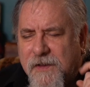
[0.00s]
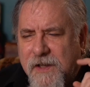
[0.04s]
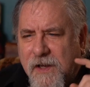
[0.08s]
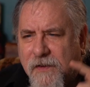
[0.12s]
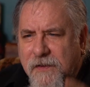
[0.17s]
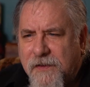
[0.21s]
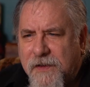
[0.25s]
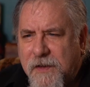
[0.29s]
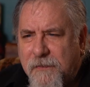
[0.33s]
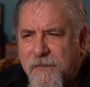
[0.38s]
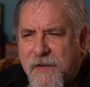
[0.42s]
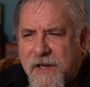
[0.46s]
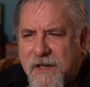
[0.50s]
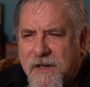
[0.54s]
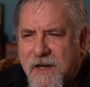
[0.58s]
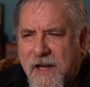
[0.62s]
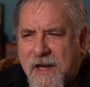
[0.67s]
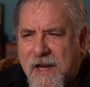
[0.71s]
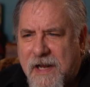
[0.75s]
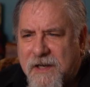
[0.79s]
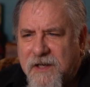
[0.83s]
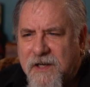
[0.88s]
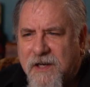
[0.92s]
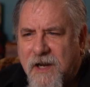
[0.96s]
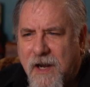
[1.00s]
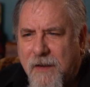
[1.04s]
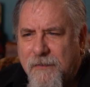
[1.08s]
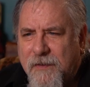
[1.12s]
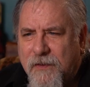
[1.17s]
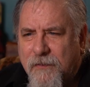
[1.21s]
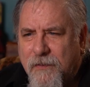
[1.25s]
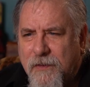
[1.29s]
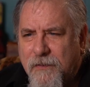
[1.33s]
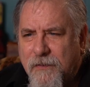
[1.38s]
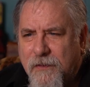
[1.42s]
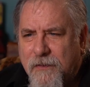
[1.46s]
The other thing Pete and I had in
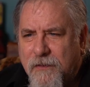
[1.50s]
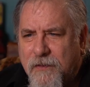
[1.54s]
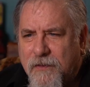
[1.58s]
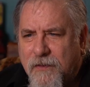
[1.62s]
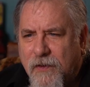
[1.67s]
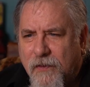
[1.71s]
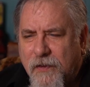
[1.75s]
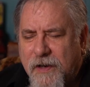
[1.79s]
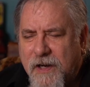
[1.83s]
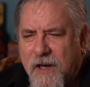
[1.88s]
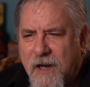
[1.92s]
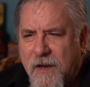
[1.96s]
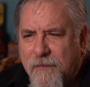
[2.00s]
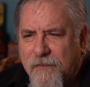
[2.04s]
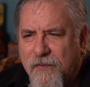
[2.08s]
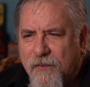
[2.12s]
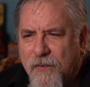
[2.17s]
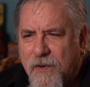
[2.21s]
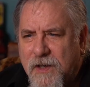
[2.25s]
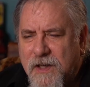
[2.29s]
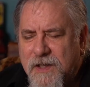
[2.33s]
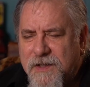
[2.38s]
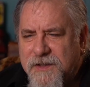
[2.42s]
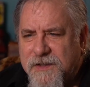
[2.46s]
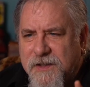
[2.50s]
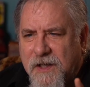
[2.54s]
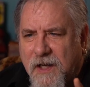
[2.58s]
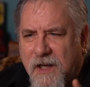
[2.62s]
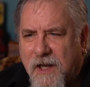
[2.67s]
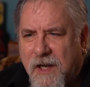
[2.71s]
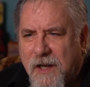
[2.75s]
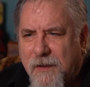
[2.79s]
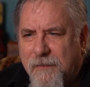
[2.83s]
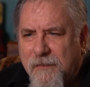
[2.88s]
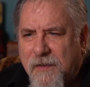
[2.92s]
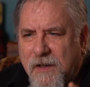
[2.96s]
common when we were growing up was
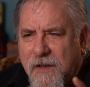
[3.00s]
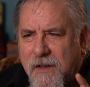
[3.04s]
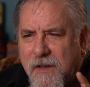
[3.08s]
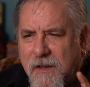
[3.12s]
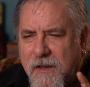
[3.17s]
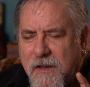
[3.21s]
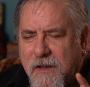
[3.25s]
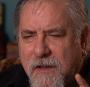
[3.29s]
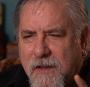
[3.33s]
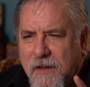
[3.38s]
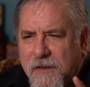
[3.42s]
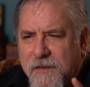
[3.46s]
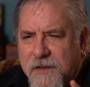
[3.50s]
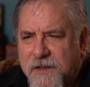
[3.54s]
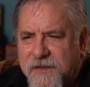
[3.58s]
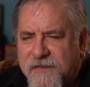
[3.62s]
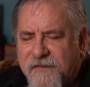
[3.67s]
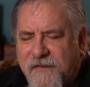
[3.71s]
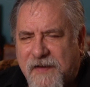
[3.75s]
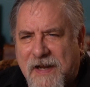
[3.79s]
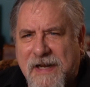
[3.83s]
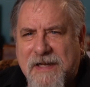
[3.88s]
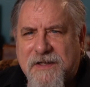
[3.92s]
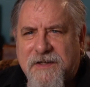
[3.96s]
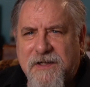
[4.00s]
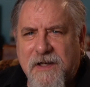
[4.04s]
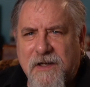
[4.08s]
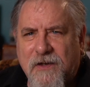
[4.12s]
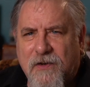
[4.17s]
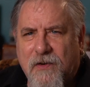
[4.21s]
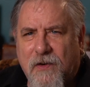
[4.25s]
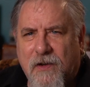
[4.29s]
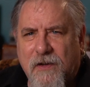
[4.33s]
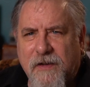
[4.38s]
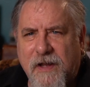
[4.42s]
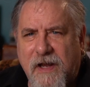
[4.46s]
this
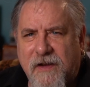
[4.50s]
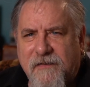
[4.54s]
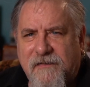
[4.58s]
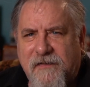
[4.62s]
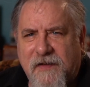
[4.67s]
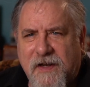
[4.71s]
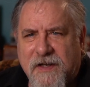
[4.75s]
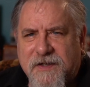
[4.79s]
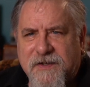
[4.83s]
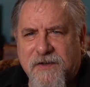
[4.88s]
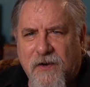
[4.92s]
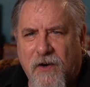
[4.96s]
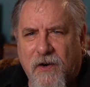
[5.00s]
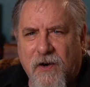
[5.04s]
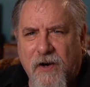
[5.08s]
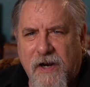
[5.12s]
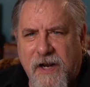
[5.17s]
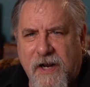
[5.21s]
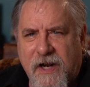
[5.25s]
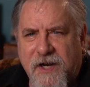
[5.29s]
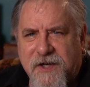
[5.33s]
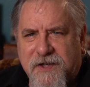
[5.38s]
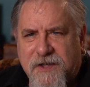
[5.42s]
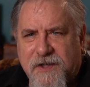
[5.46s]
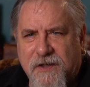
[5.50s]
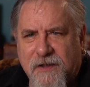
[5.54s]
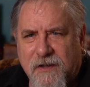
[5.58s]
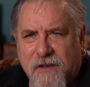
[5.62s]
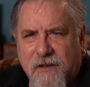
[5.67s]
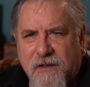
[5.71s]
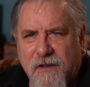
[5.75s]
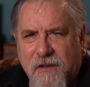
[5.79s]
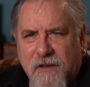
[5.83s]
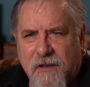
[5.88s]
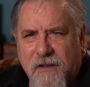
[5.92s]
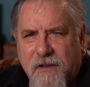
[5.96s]
fanzine called FXRH,
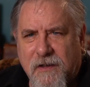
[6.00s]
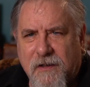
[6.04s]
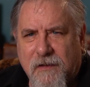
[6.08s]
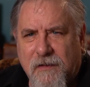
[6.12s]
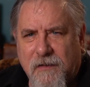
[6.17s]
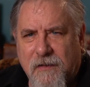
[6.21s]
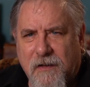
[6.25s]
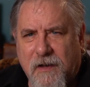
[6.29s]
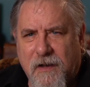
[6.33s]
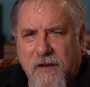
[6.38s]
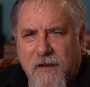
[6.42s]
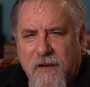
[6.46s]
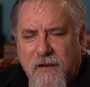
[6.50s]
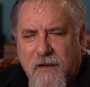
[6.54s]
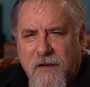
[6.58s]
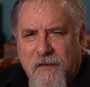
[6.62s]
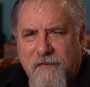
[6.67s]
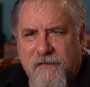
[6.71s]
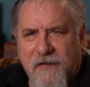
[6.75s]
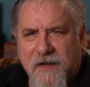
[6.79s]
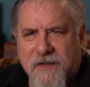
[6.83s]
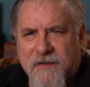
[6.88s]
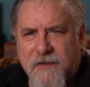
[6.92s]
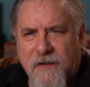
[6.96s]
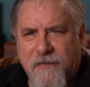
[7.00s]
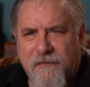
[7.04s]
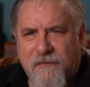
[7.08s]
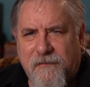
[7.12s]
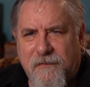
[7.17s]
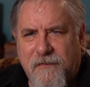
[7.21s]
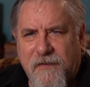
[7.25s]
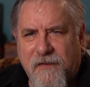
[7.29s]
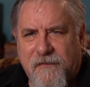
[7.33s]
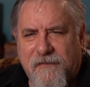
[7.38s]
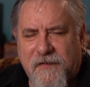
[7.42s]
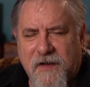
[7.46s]

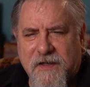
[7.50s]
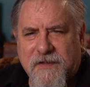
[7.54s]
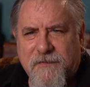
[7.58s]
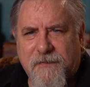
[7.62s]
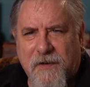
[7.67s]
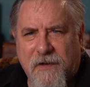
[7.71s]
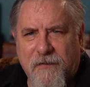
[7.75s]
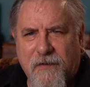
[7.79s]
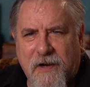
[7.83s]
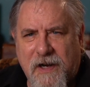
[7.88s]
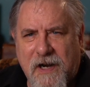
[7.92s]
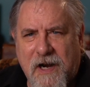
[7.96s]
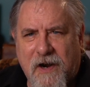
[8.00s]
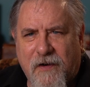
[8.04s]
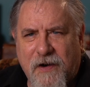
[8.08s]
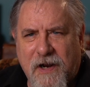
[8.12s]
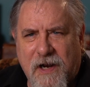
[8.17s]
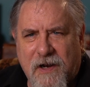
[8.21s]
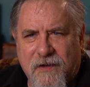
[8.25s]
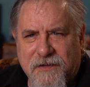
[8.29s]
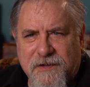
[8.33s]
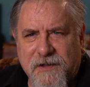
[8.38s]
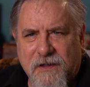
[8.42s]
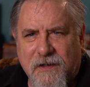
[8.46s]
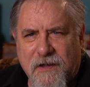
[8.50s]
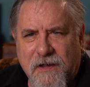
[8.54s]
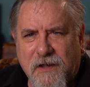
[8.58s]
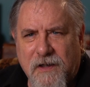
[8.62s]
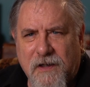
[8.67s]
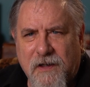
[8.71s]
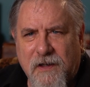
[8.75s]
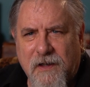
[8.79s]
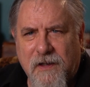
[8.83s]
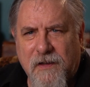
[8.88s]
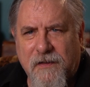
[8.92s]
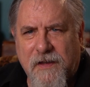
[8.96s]
Effects by Ray Harryhausen,
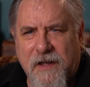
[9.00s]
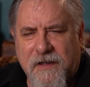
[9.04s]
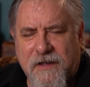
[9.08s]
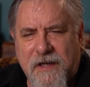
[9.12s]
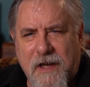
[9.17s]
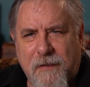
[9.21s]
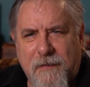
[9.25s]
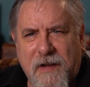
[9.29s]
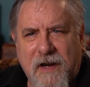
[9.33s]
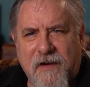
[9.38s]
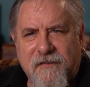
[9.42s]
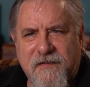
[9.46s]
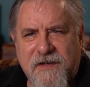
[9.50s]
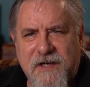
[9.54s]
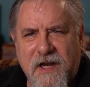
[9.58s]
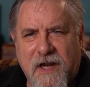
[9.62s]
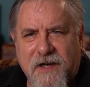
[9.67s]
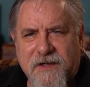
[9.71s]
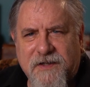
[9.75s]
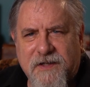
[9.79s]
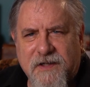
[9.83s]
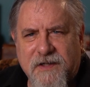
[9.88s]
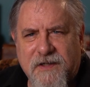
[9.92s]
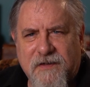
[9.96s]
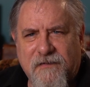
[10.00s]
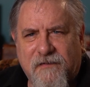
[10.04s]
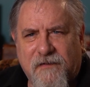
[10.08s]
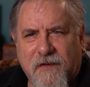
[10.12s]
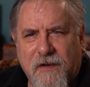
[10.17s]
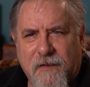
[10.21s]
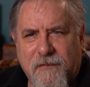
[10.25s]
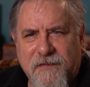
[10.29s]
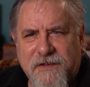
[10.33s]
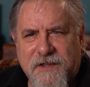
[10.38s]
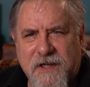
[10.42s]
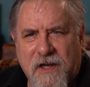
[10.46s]
that came out of Texas
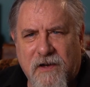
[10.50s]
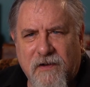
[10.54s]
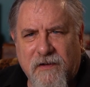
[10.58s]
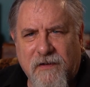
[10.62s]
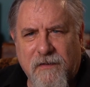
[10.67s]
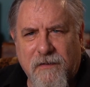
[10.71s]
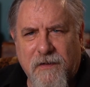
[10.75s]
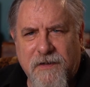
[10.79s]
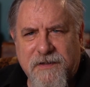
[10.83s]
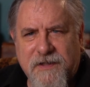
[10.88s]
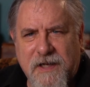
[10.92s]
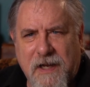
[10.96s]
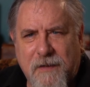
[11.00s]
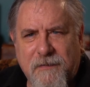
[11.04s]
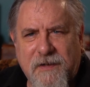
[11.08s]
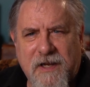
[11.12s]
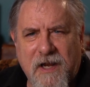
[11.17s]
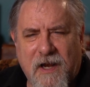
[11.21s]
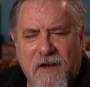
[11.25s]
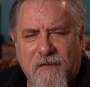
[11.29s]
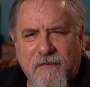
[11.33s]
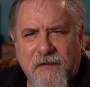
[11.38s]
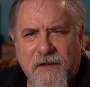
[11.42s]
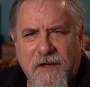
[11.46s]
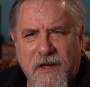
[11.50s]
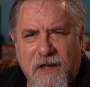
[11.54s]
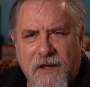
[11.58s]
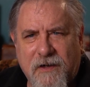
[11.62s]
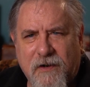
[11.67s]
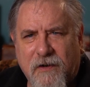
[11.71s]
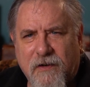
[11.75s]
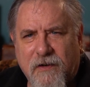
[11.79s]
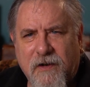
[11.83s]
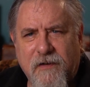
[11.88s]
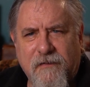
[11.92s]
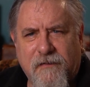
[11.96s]
from Sam Calvin
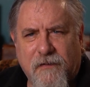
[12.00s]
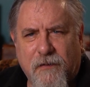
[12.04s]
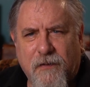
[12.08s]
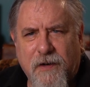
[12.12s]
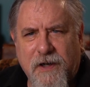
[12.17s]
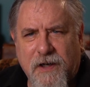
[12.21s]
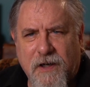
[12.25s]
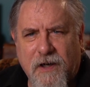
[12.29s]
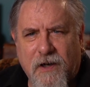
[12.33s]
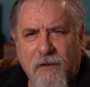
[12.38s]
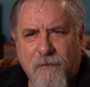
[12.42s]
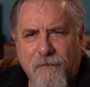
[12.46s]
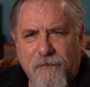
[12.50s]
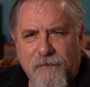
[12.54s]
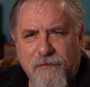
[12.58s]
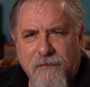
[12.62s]
and Ernie Farino,